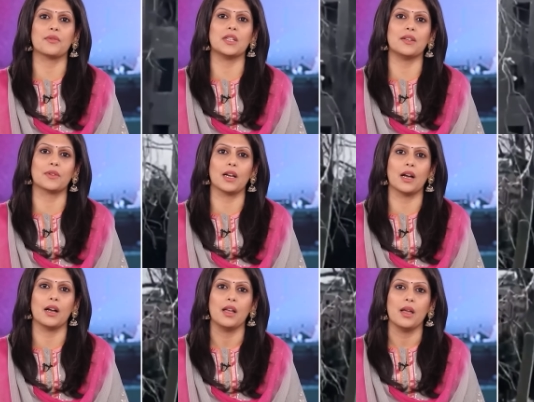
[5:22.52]

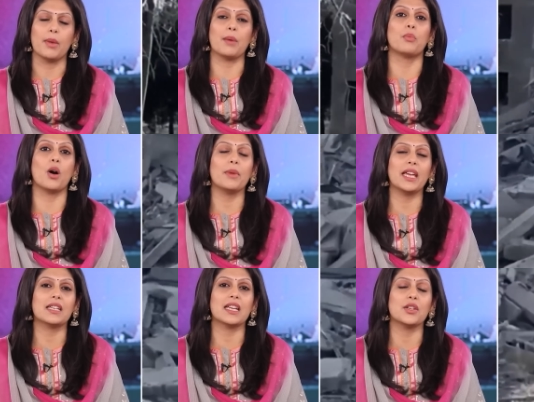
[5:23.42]
Avdiivka by
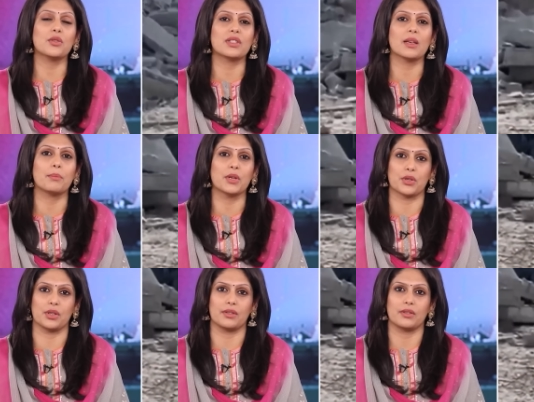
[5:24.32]
bombing it into
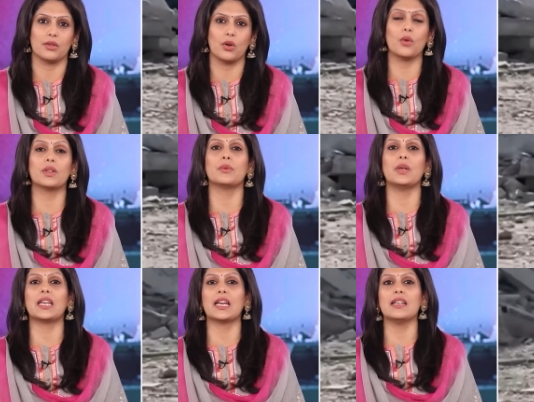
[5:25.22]
submission. Over the
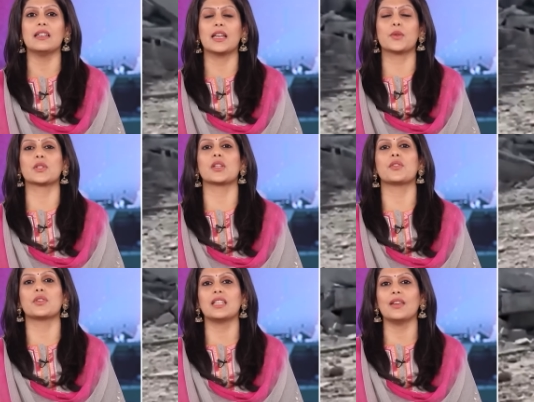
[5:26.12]
weekend, it was
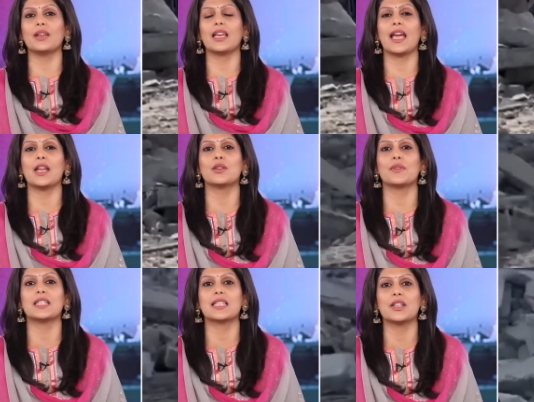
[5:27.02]
on the receiving end
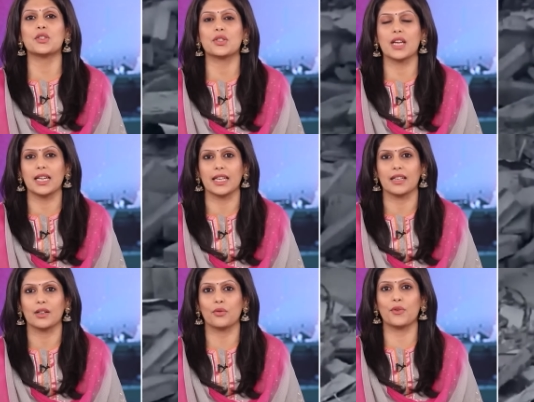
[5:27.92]
of intense
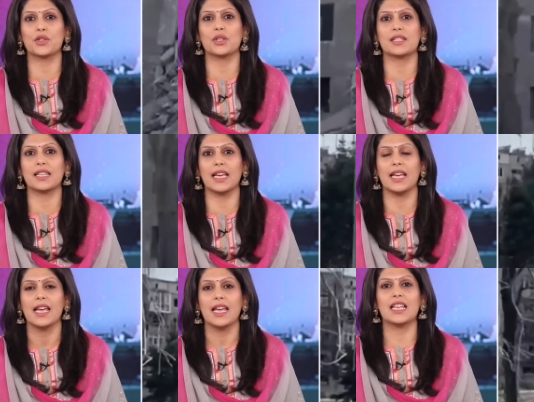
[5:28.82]
shelling. Officials
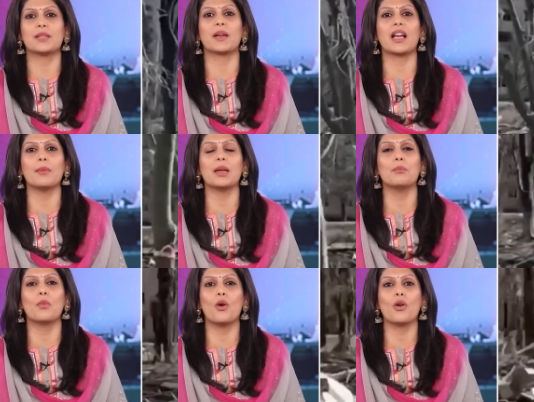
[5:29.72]
say it's
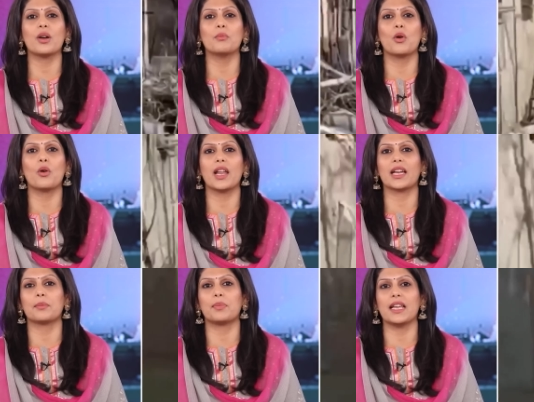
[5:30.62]
becoming more and more
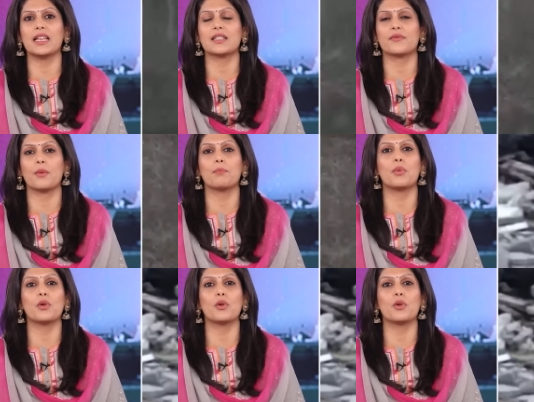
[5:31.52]
like a place from